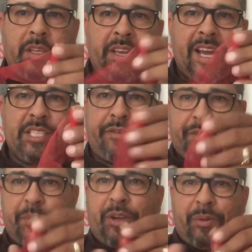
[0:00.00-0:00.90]
you guys are
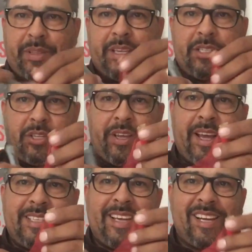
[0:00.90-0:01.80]
familiar with this. You
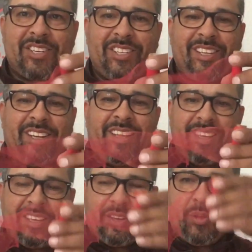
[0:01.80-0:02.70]
guys actually
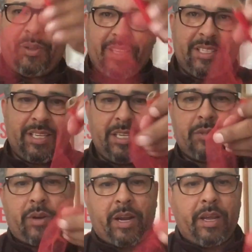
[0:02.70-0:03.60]
know what this is,
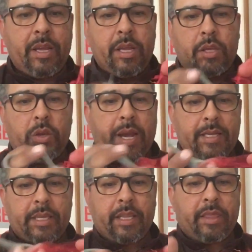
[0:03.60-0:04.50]
right? You guys
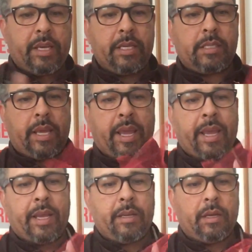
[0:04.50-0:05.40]
get this
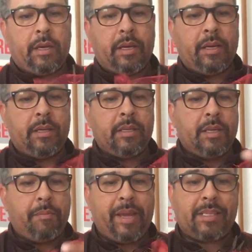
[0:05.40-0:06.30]
and
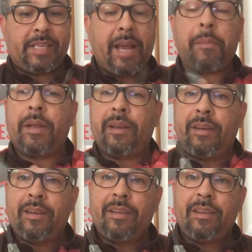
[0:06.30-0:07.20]
make salmon
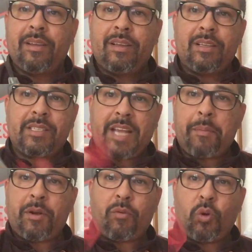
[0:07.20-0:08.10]

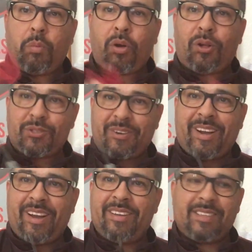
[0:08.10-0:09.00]
roll balls,
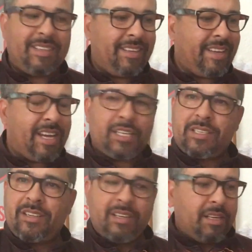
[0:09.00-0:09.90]
right? To catch